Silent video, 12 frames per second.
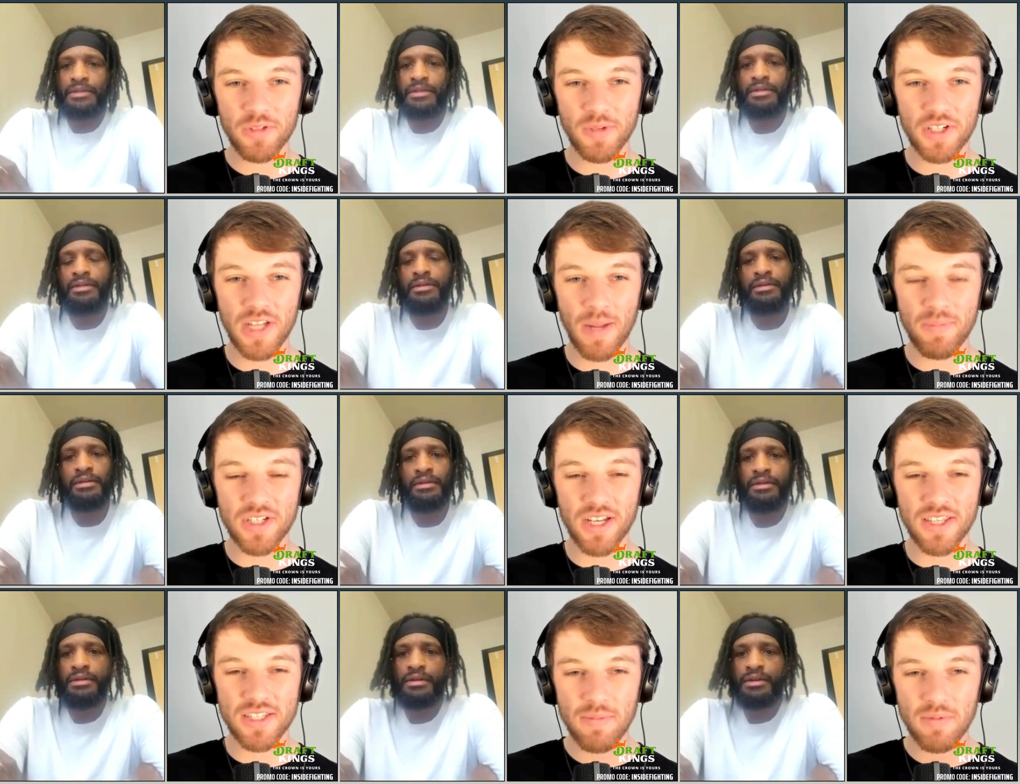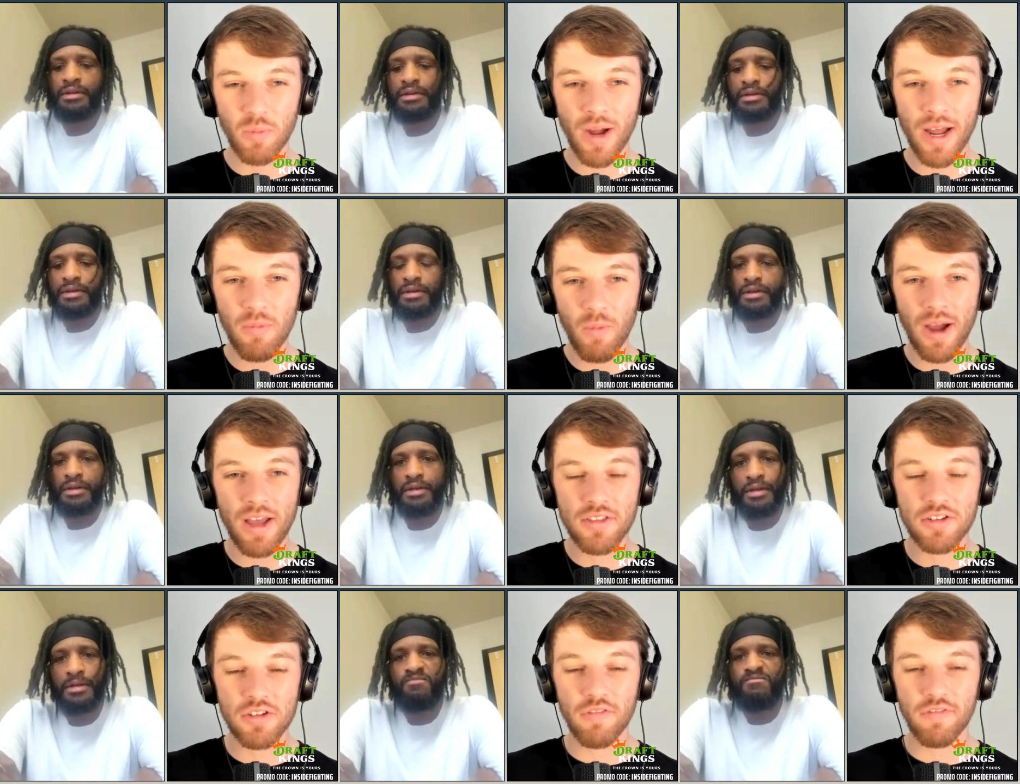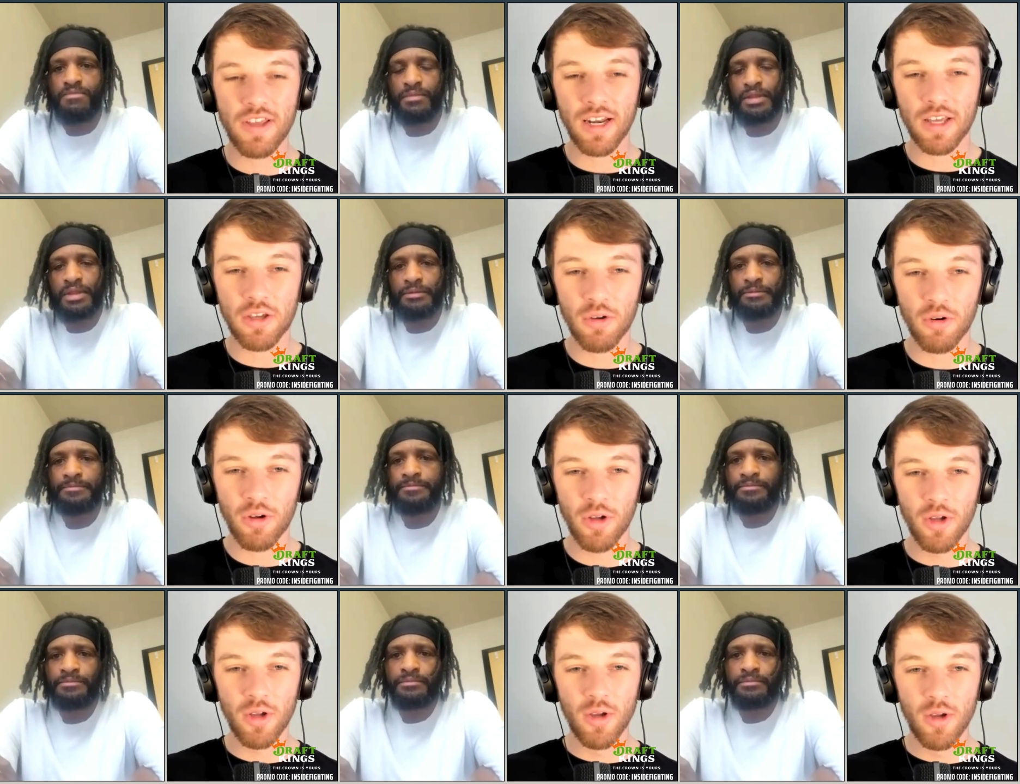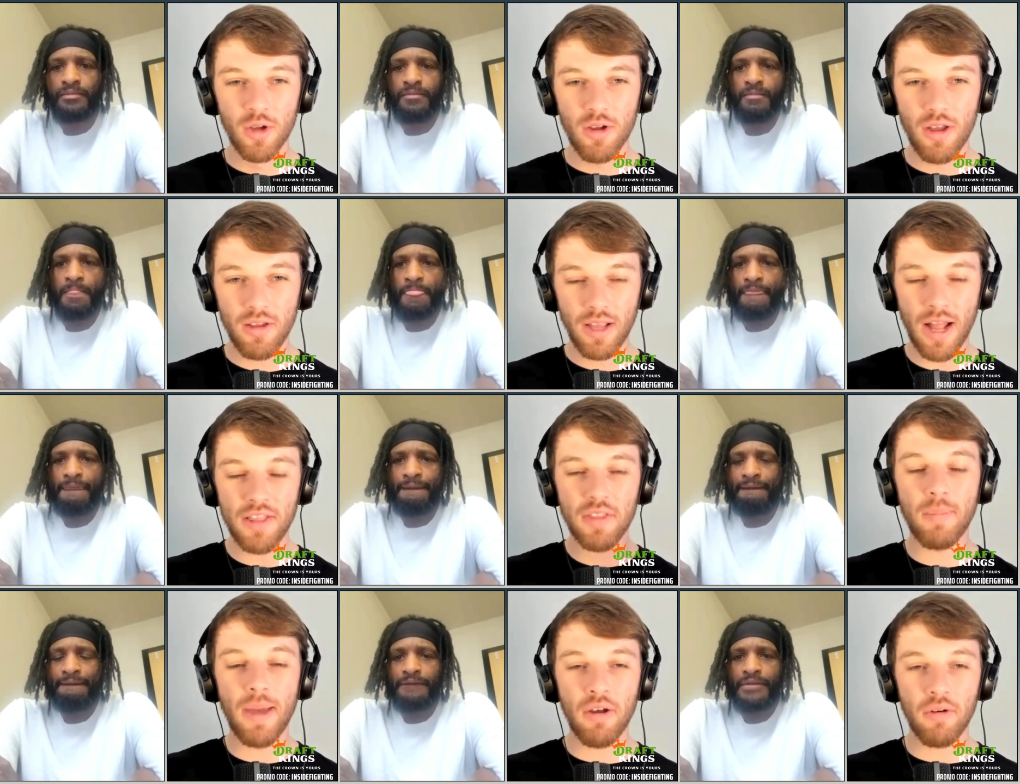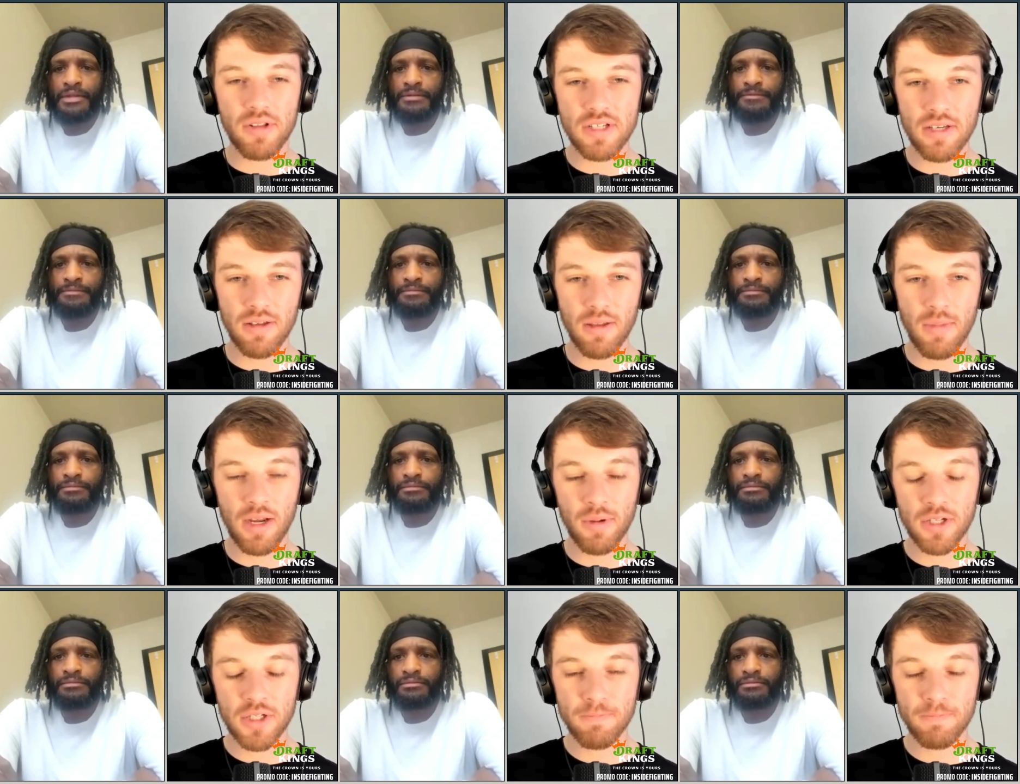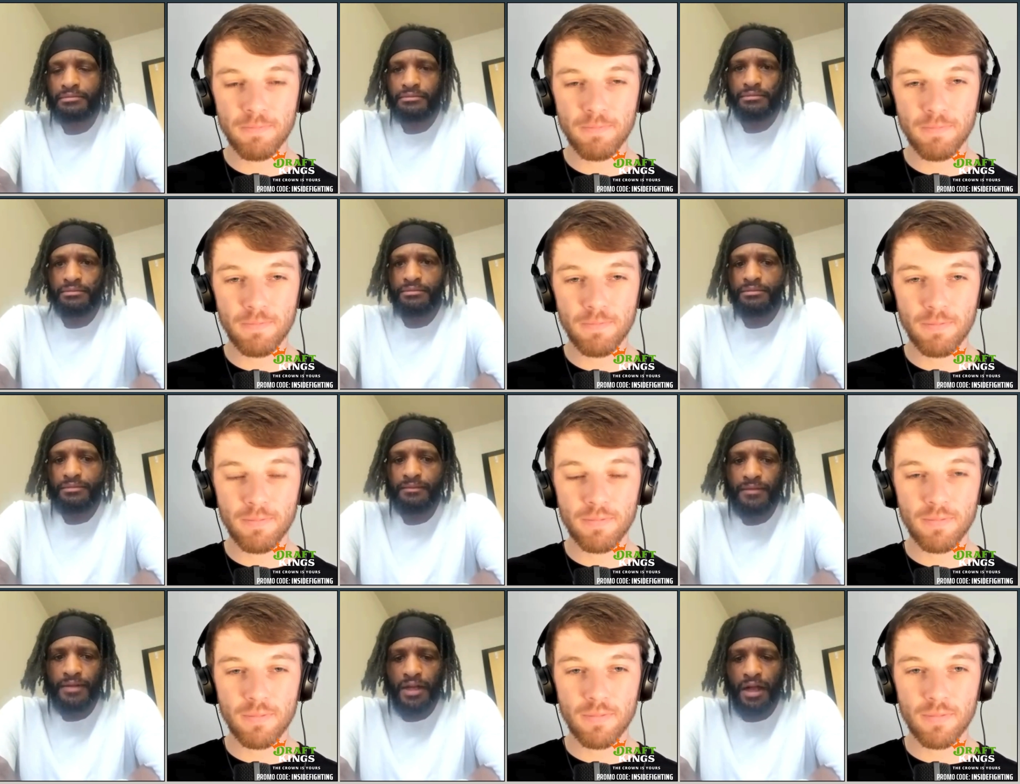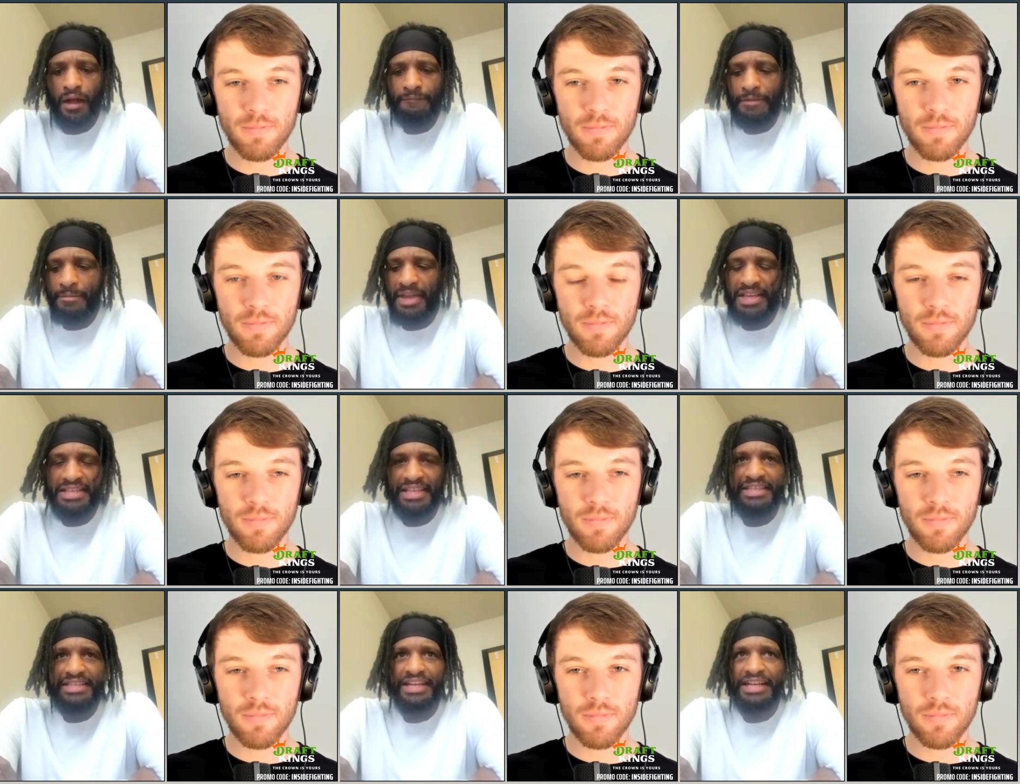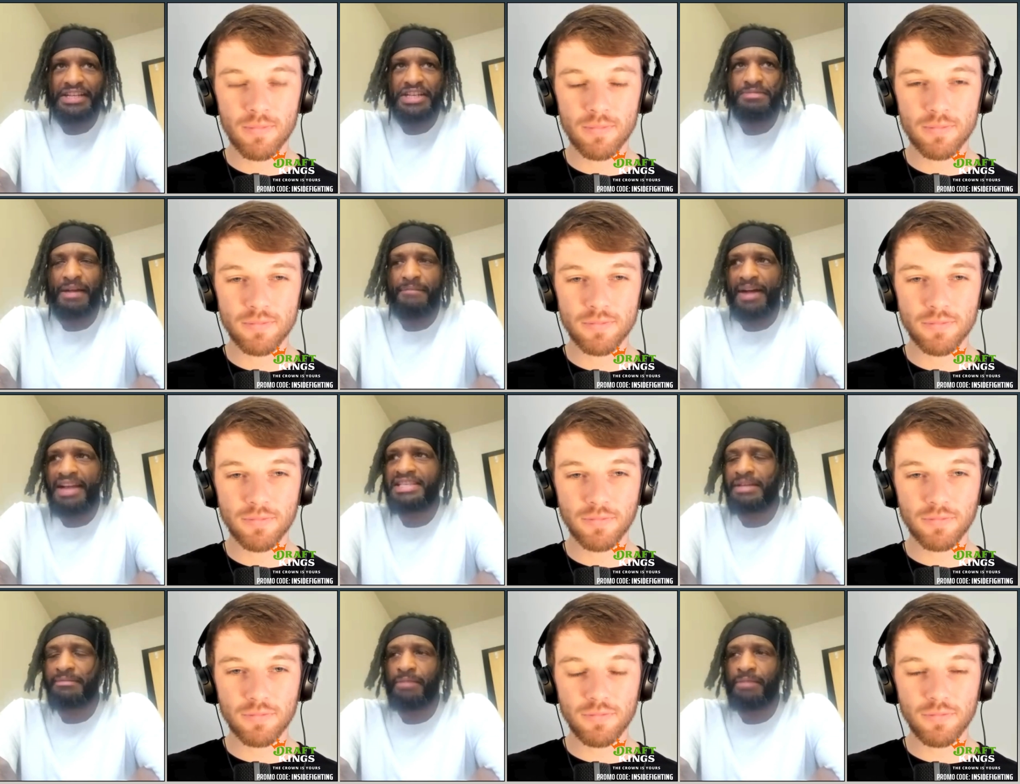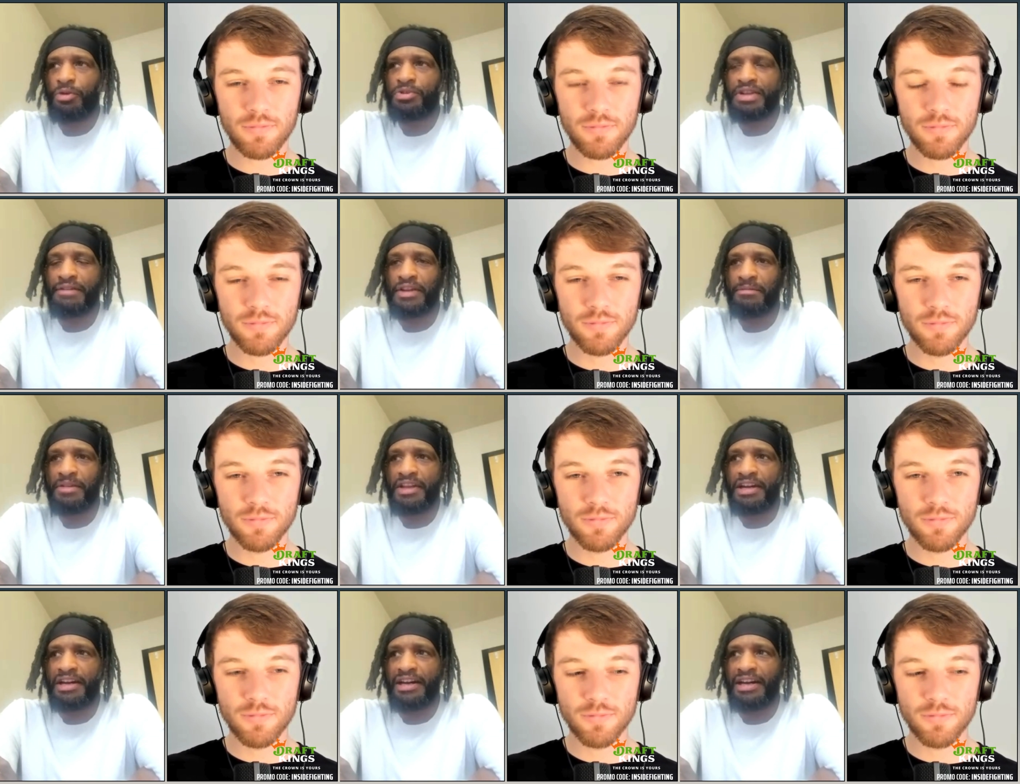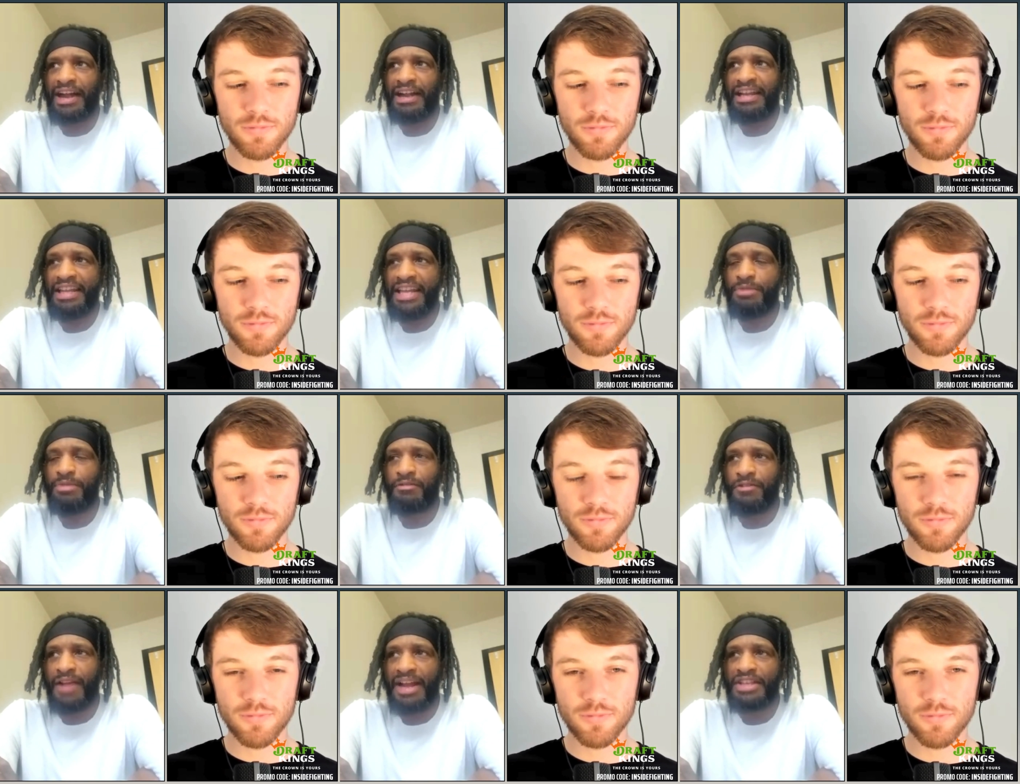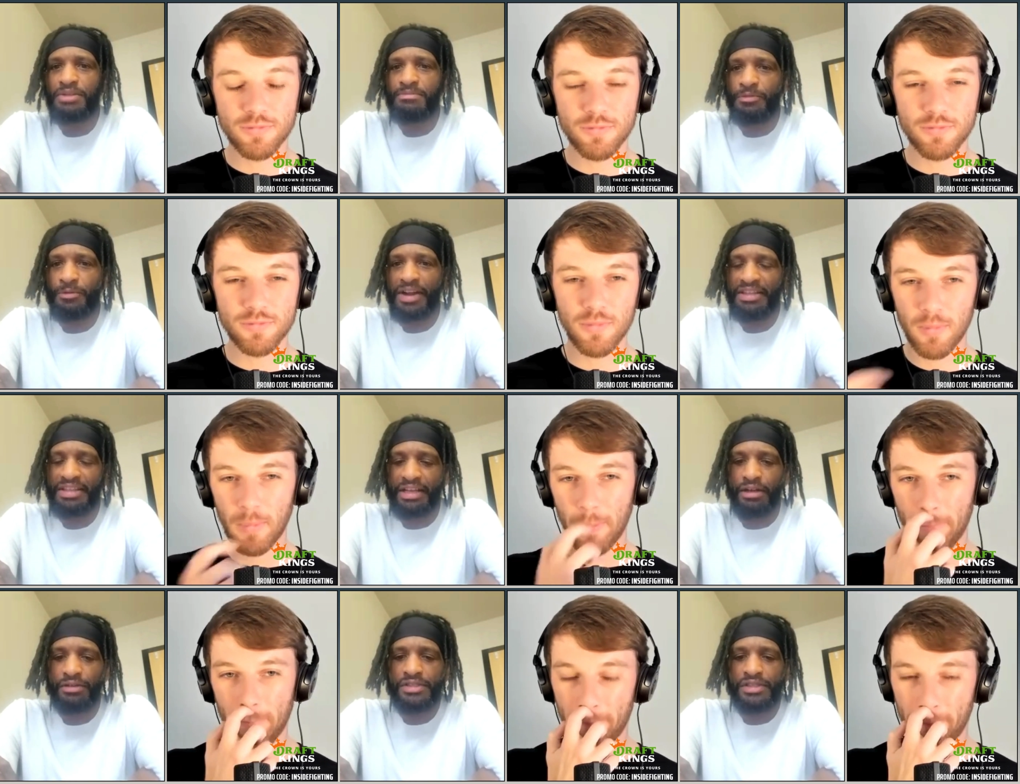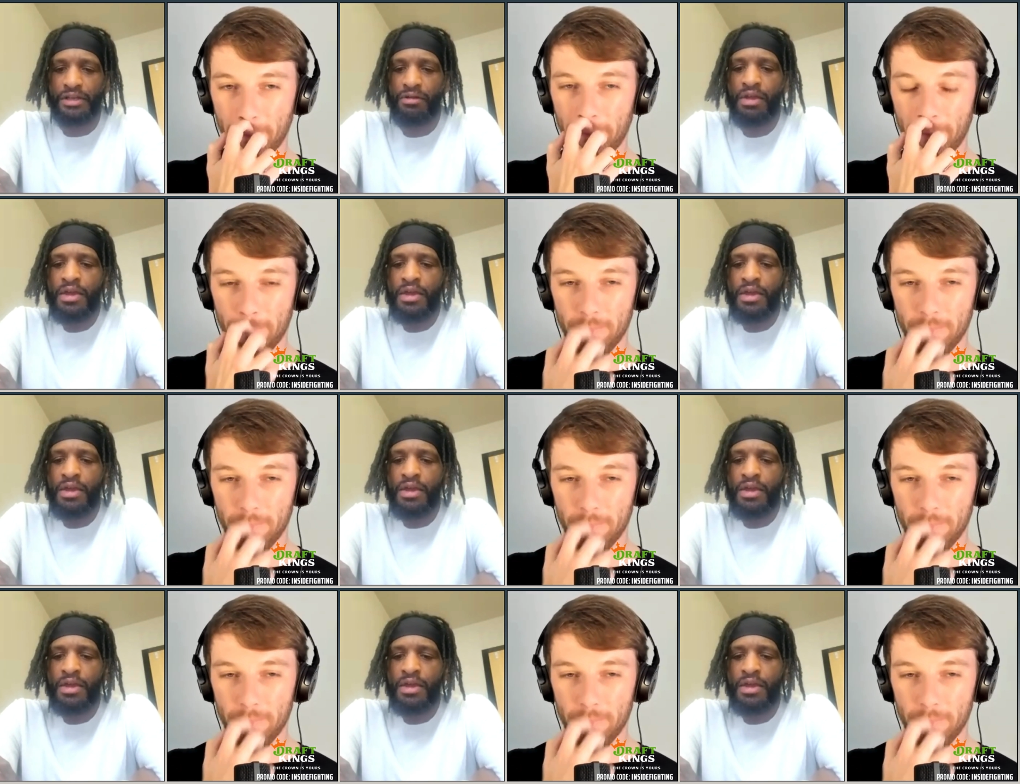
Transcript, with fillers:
Speaker 1: to accept certain terms. Why why do you feel like you're kind of the minority in many ways?
Speaker 2: Uh, for me, it's, uh, just my mindset, my approach on it. I mean, uh, I lead with gratitude before anything else. So,